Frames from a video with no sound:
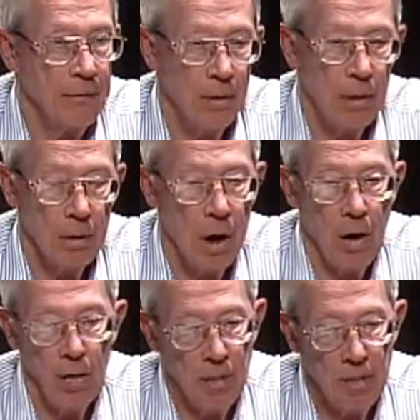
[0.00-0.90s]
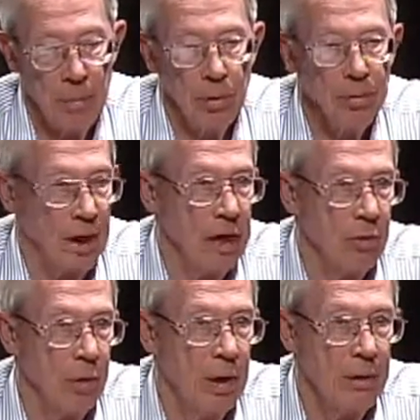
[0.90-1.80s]
for all the members
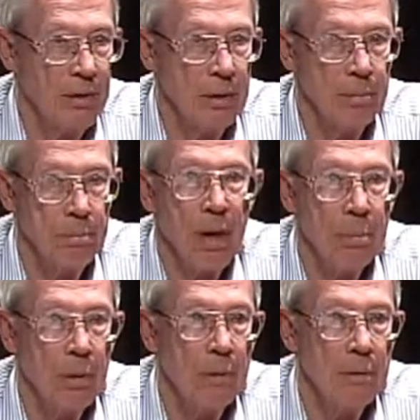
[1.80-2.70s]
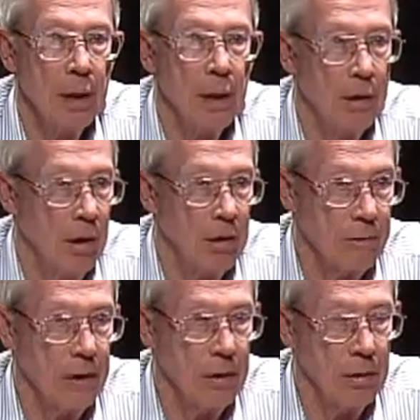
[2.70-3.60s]
as well as the people in
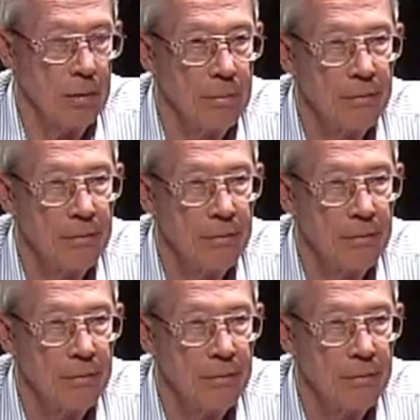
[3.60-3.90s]
Clarksville.